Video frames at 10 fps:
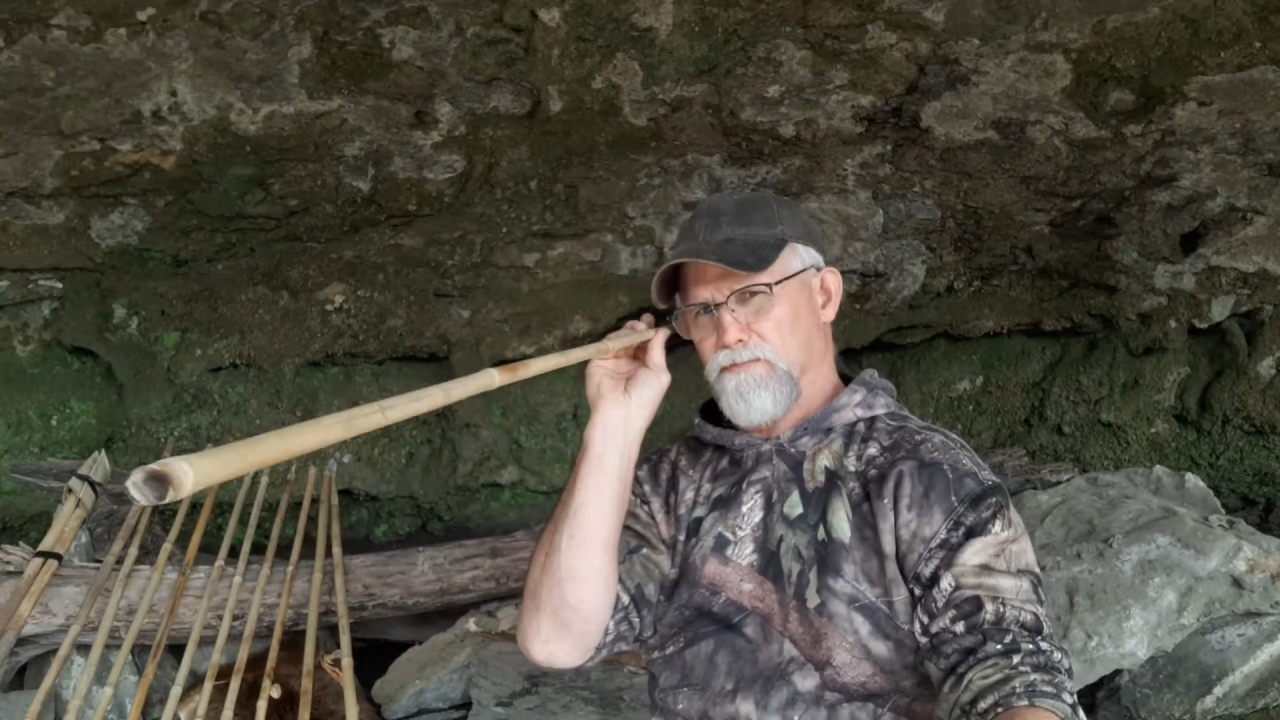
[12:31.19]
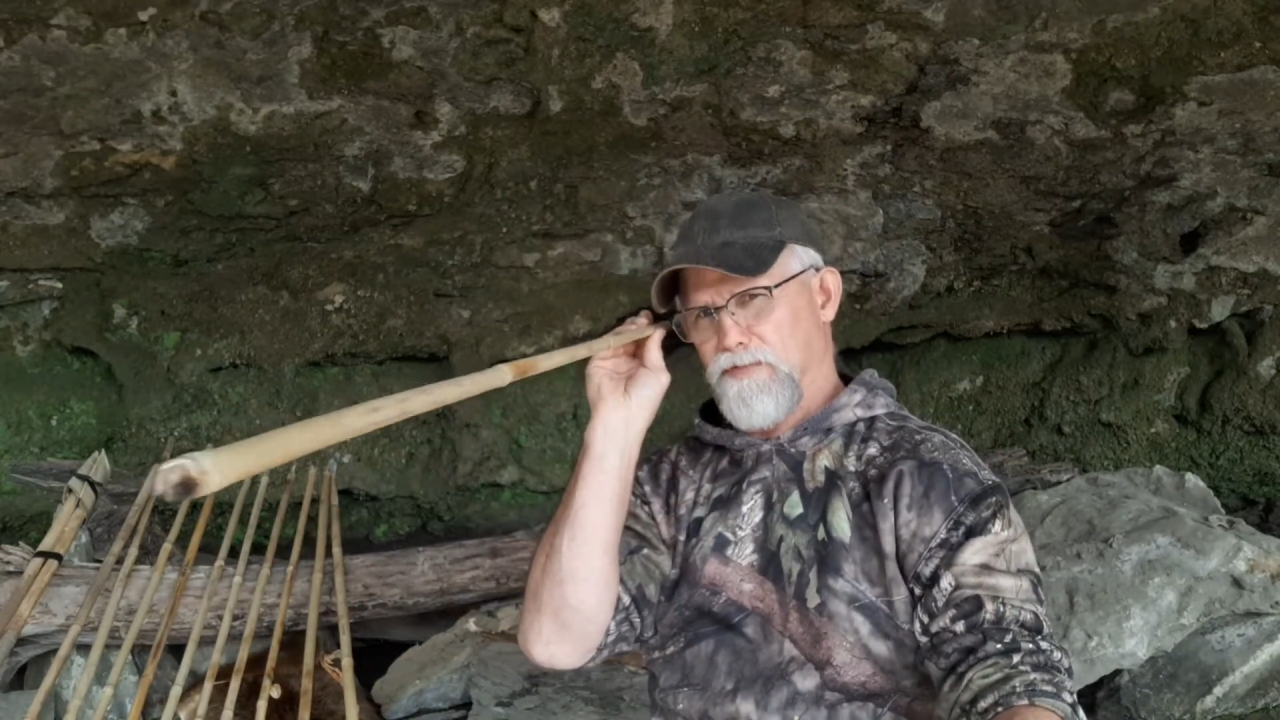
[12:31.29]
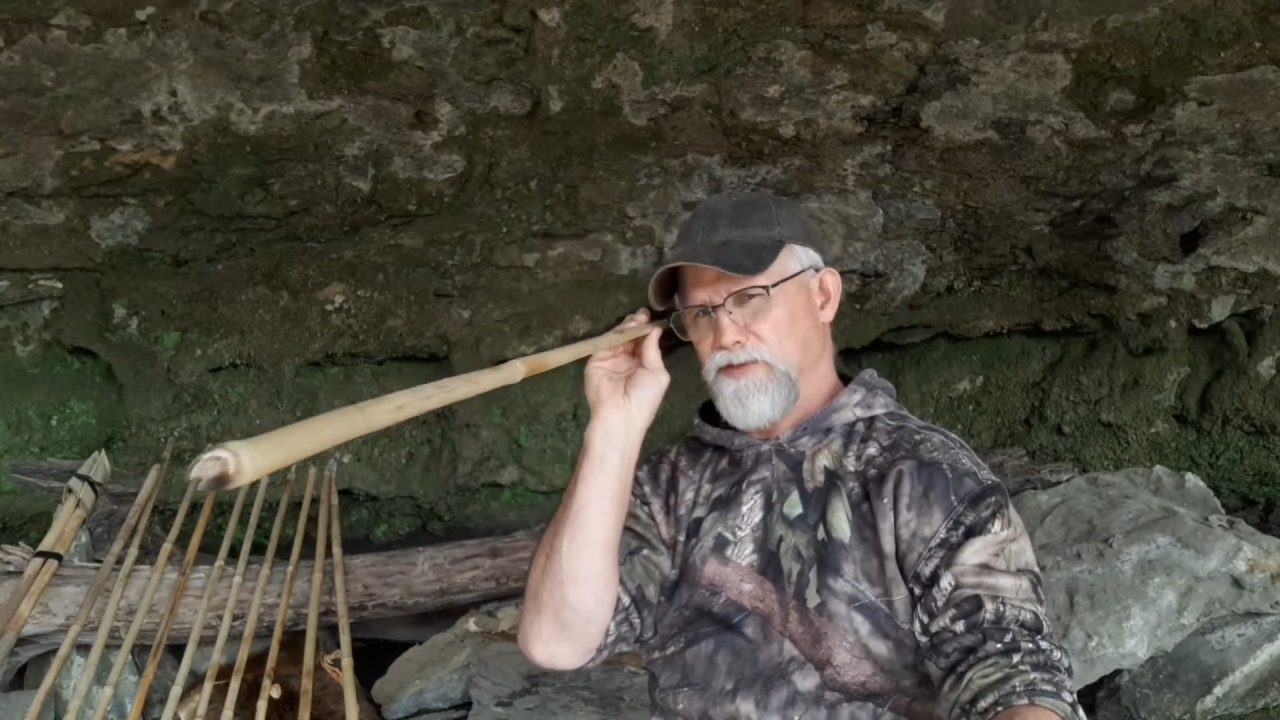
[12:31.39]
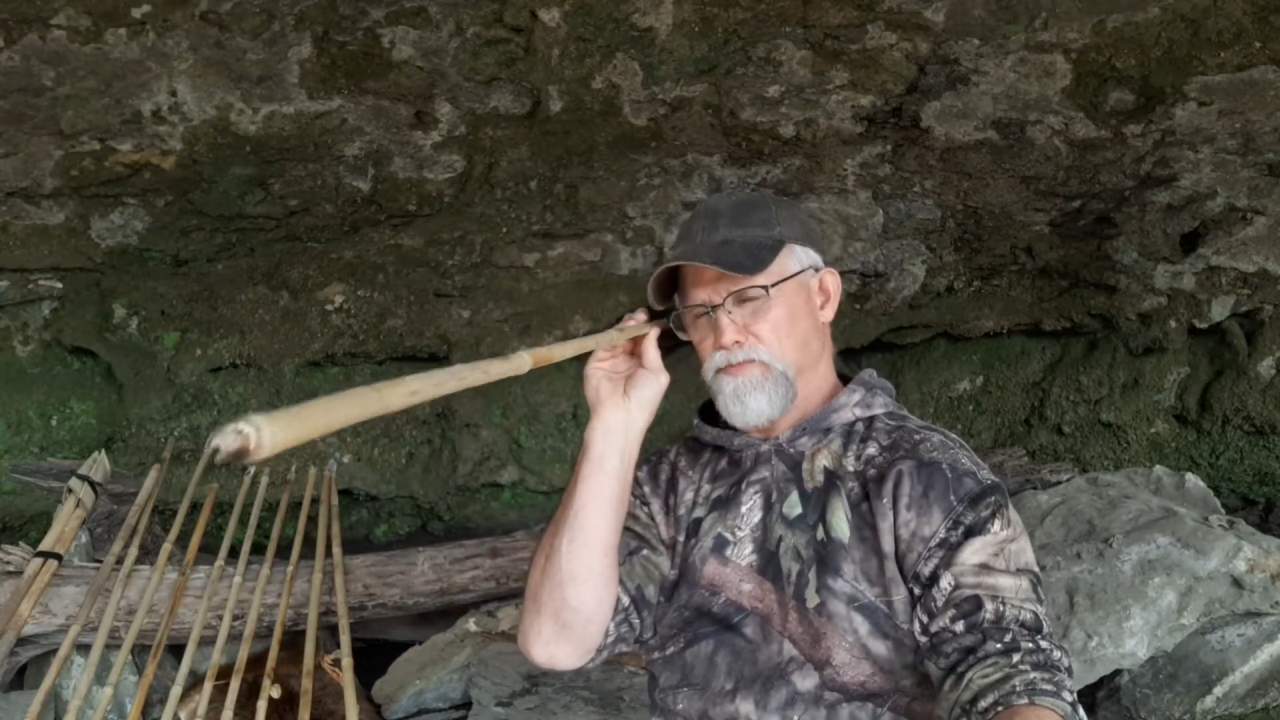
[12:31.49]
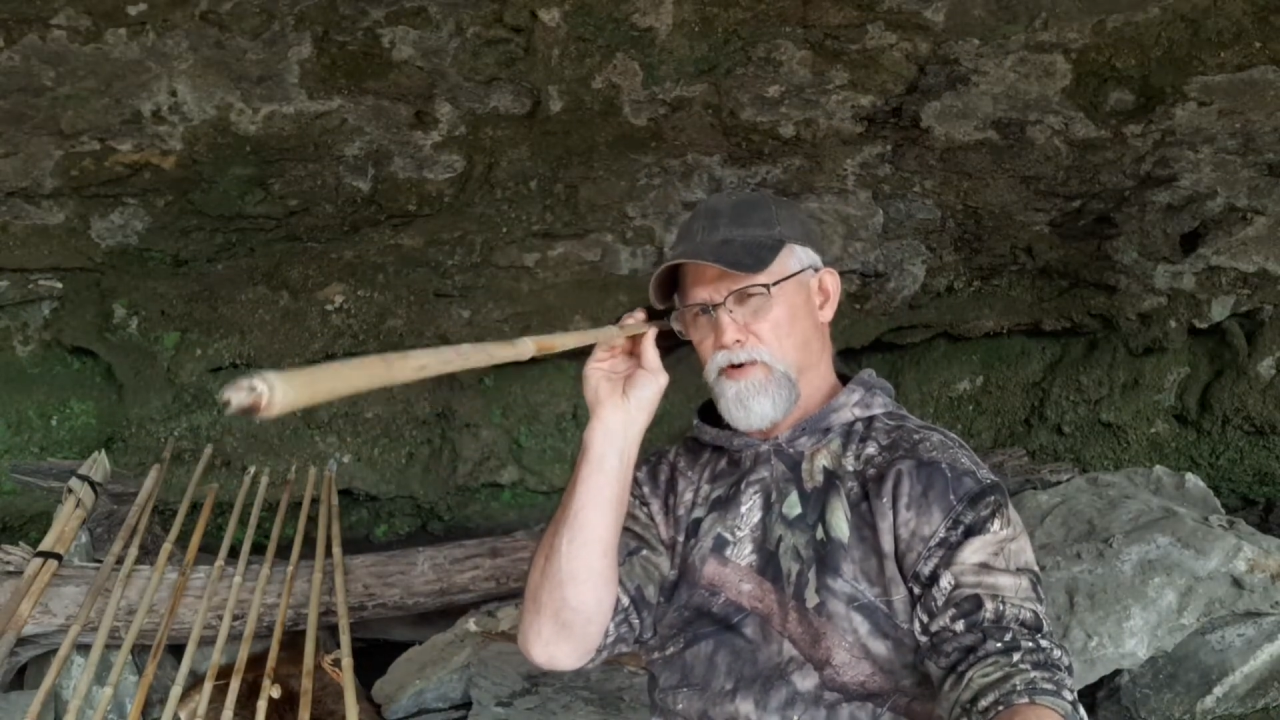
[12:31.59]

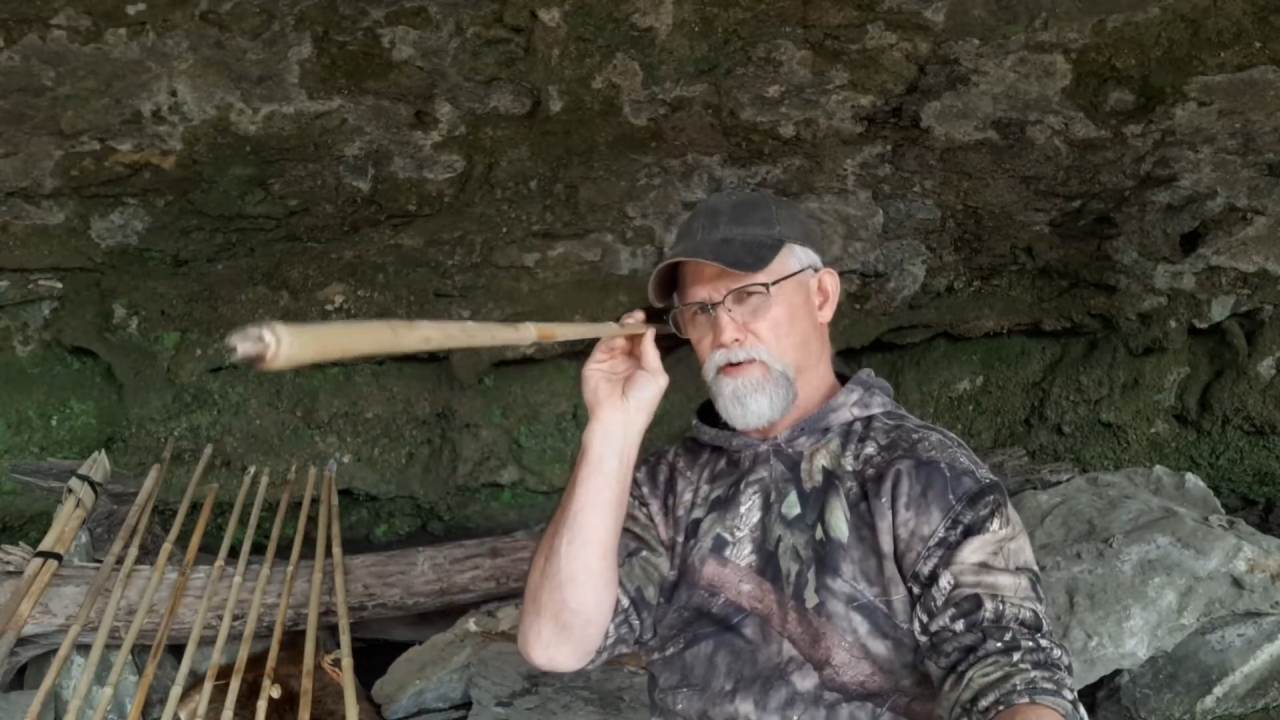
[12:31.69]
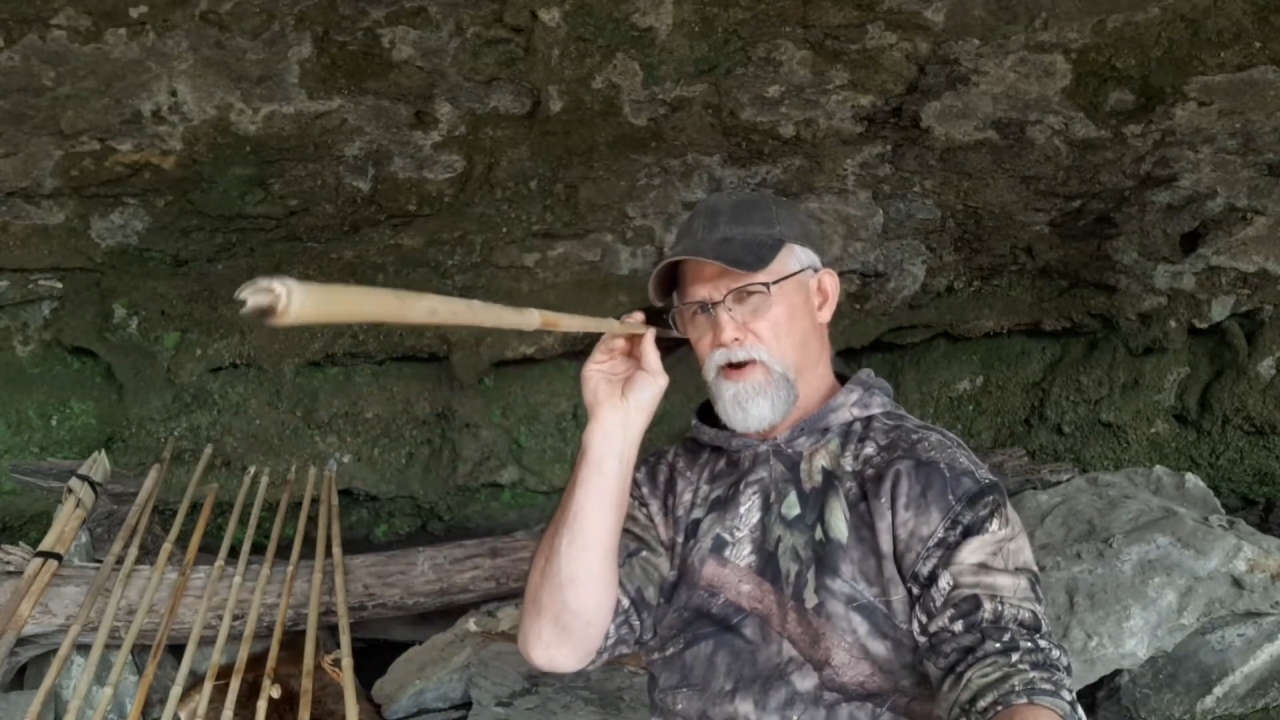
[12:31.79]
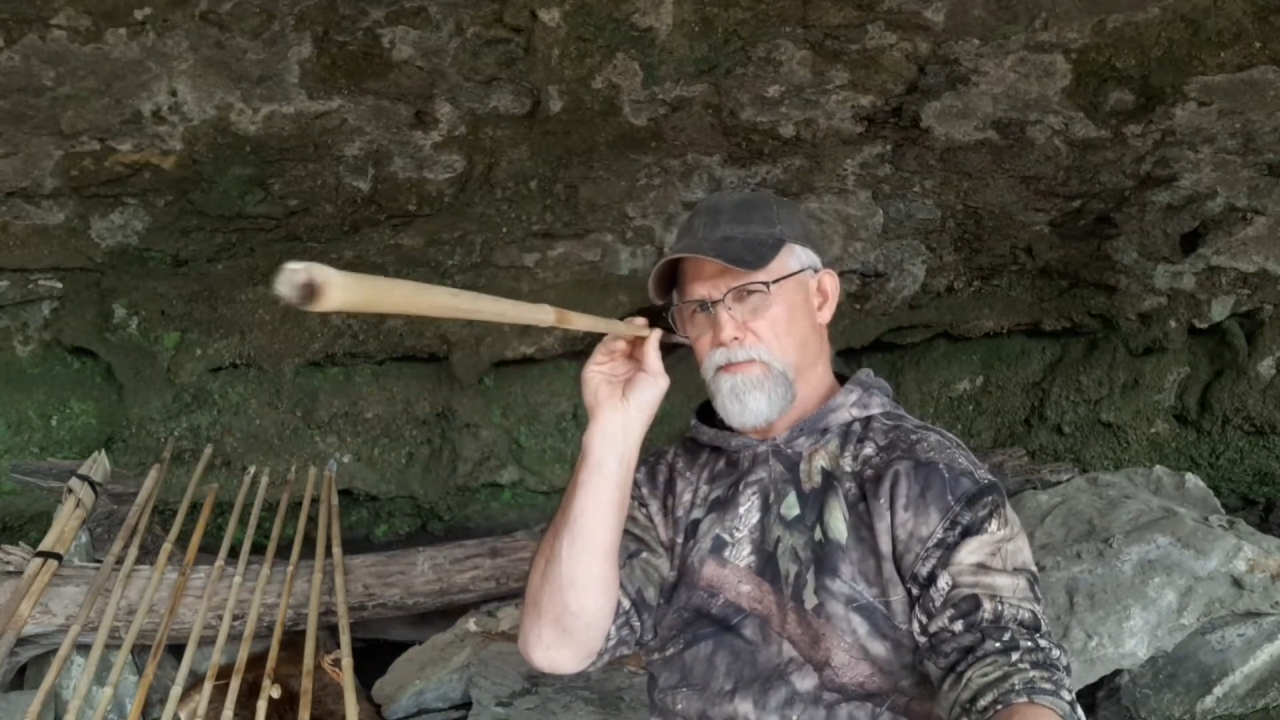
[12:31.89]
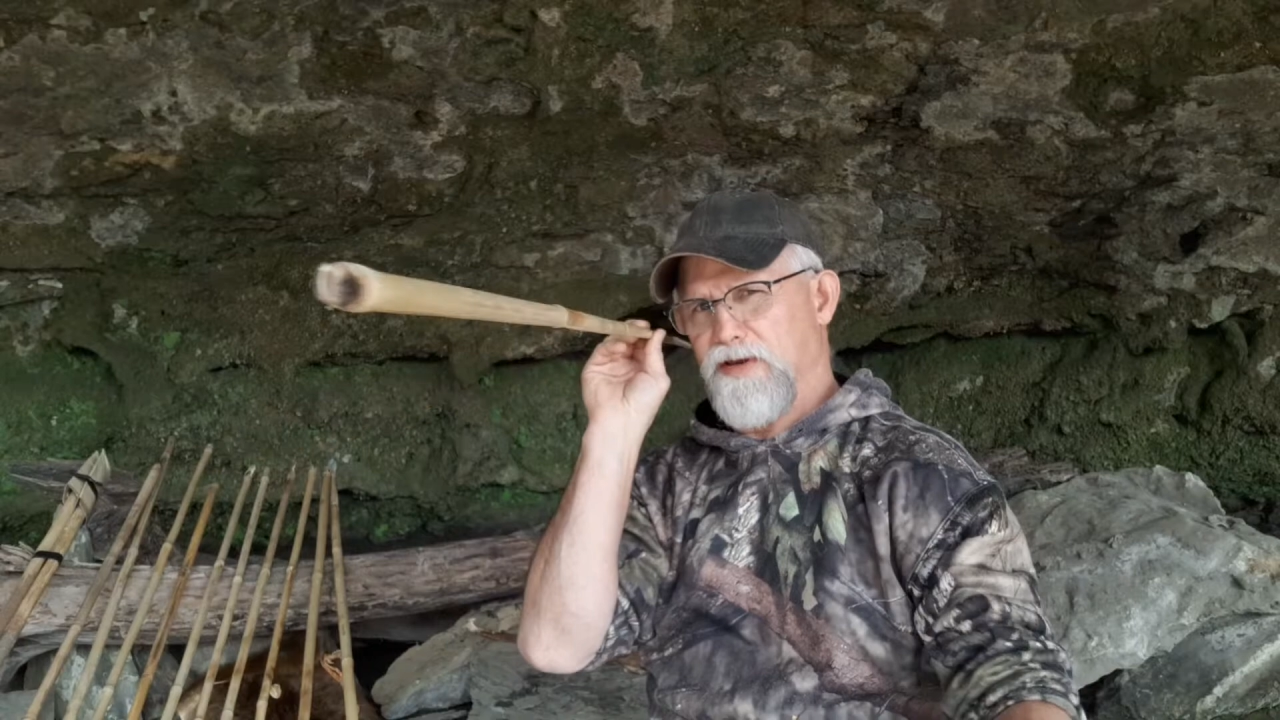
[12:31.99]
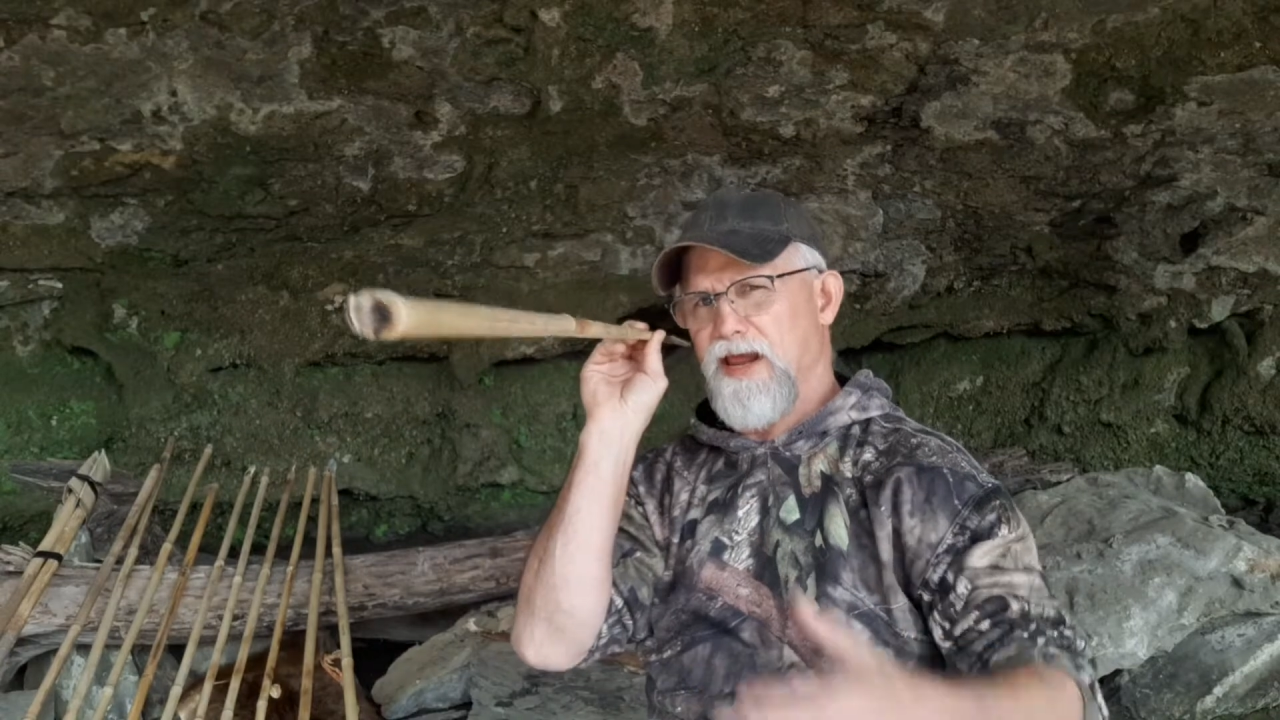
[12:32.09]
these work great.